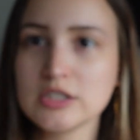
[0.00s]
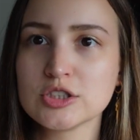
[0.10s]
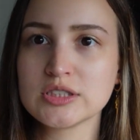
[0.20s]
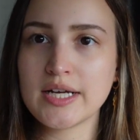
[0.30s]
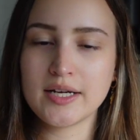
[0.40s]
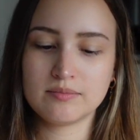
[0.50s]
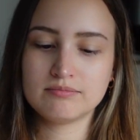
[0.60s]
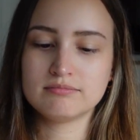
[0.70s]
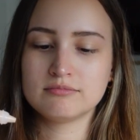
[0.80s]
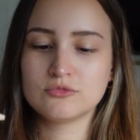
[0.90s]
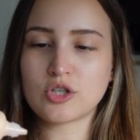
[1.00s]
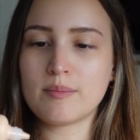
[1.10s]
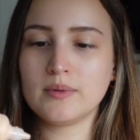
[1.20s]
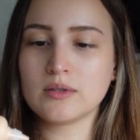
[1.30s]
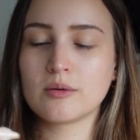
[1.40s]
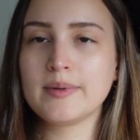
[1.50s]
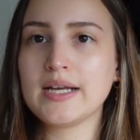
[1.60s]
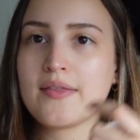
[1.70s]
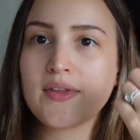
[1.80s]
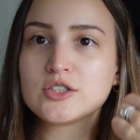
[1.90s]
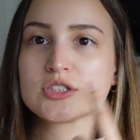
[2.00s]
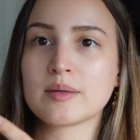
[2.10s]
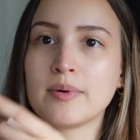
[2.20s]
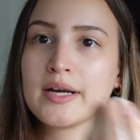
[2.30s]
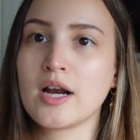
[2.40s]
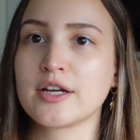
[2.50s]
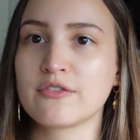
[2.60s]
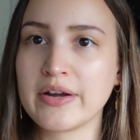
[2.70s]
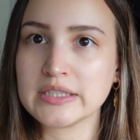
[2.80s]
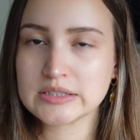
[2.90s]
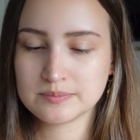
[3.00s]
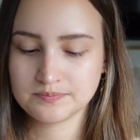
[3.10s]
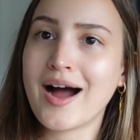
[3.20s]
just like drop a little bit and then just like put it on your face.